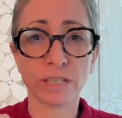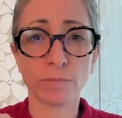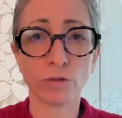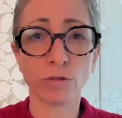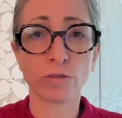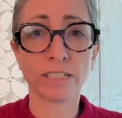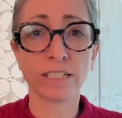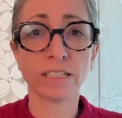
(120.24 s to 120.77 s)
I'm
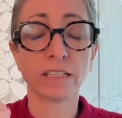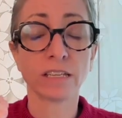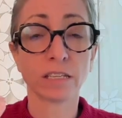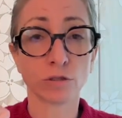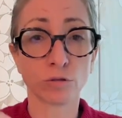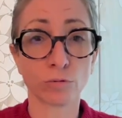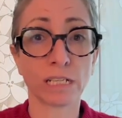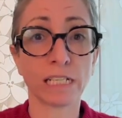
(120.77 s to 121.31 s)
using
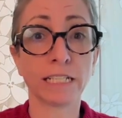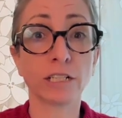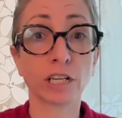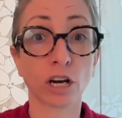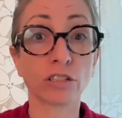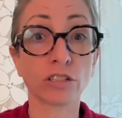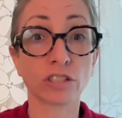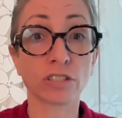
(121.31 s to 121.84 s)
is really
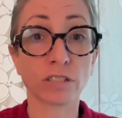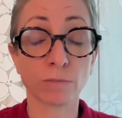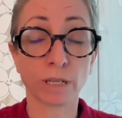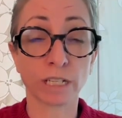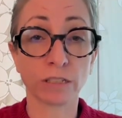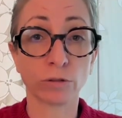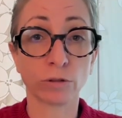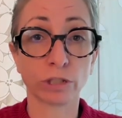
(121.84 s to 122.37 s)
conscious
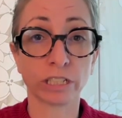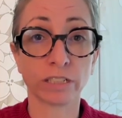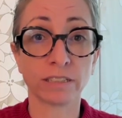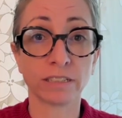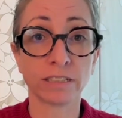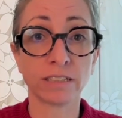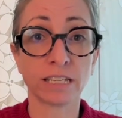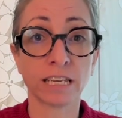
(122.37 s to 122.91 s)
mind
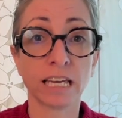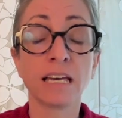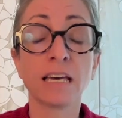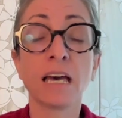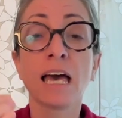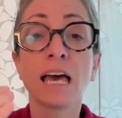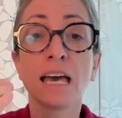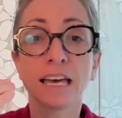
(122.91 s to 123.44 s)
oriented
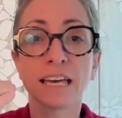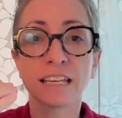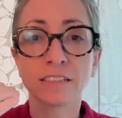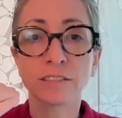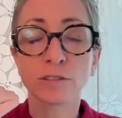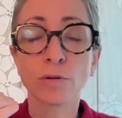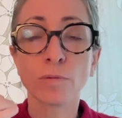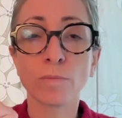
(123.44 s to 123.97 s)

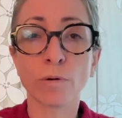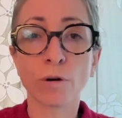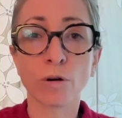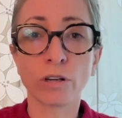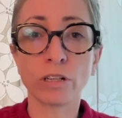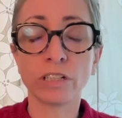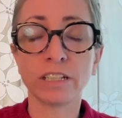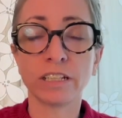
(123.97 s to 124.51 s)
and go
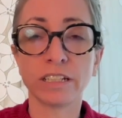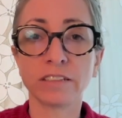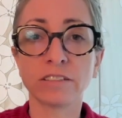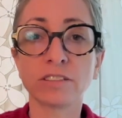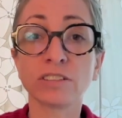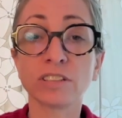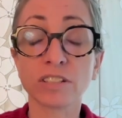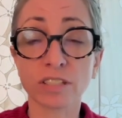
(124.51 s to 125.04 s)
more
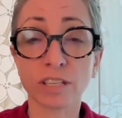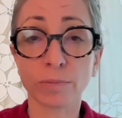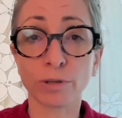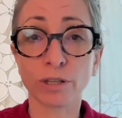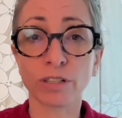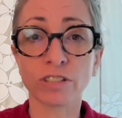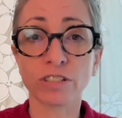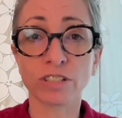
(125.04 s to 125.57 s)
into the
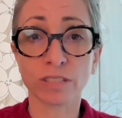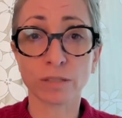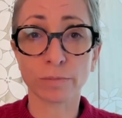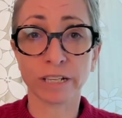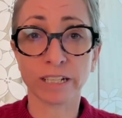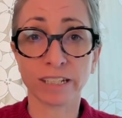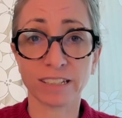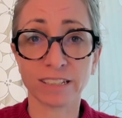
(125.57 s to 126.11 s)
subconscious
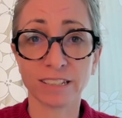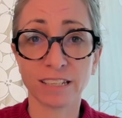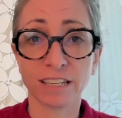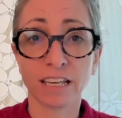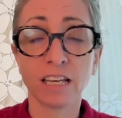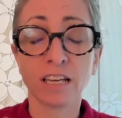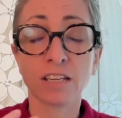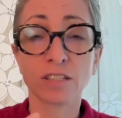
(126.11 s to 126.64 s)
mind
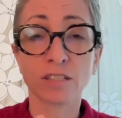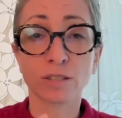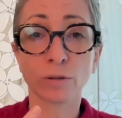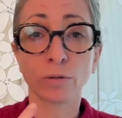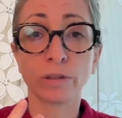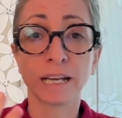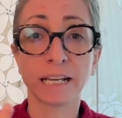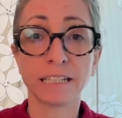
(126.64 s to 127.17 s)
so
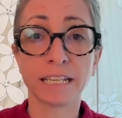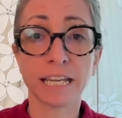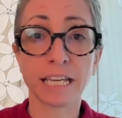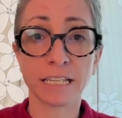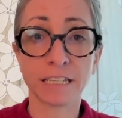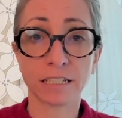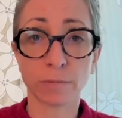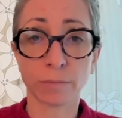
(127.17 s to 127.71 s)
that they
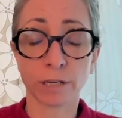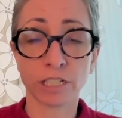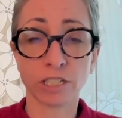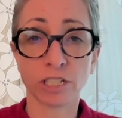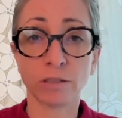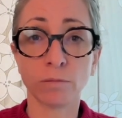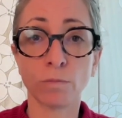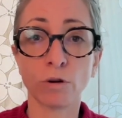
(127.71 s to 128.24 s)
can
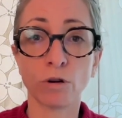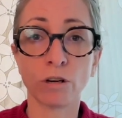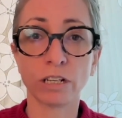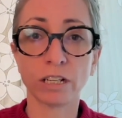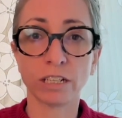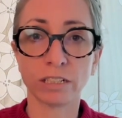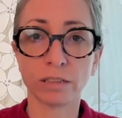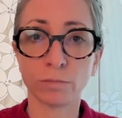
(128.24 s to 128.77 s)
imagine more
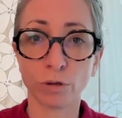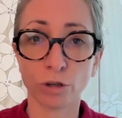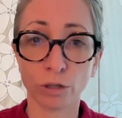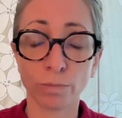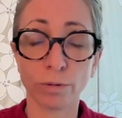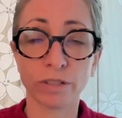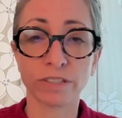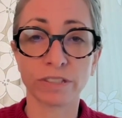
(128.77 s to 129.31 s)
and more
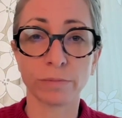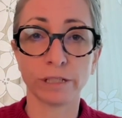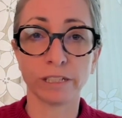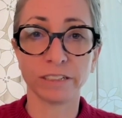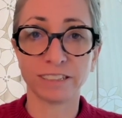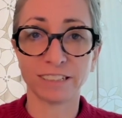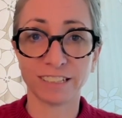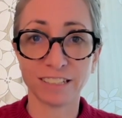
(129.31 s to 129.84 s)

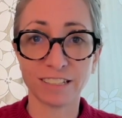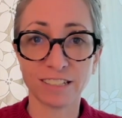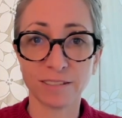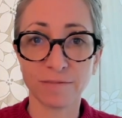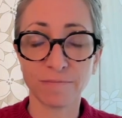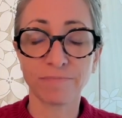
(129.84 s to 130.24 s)
possibilities.